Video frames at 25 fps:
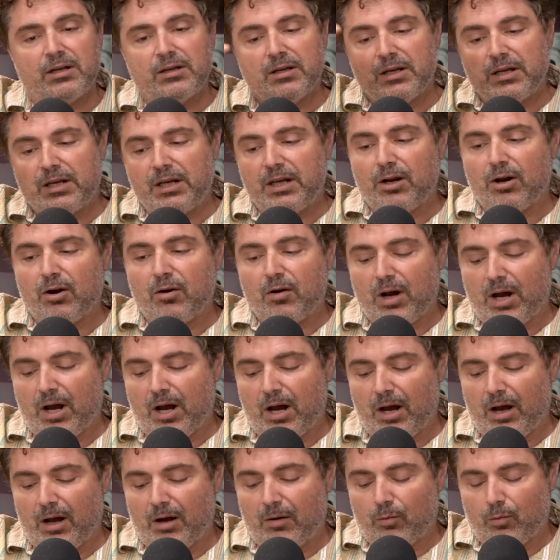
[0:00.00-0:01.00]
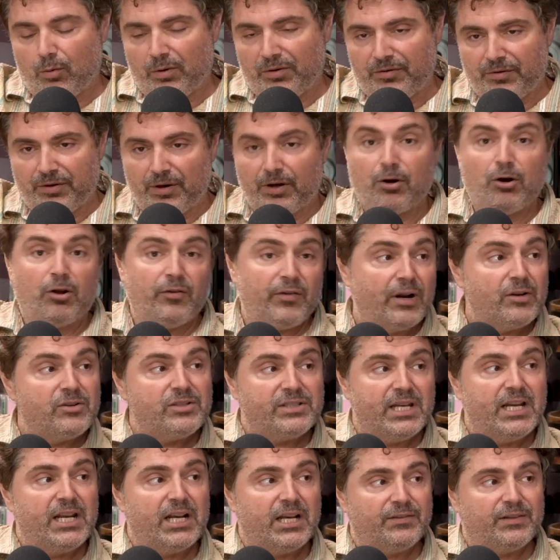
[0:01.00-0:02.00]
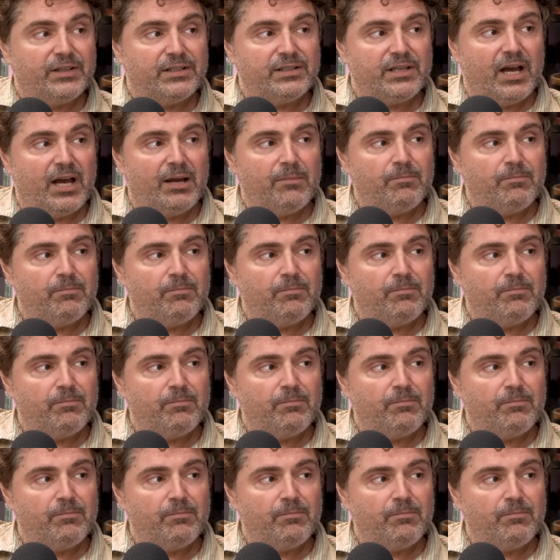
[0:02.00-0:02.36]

with the girl that I was dating at the time.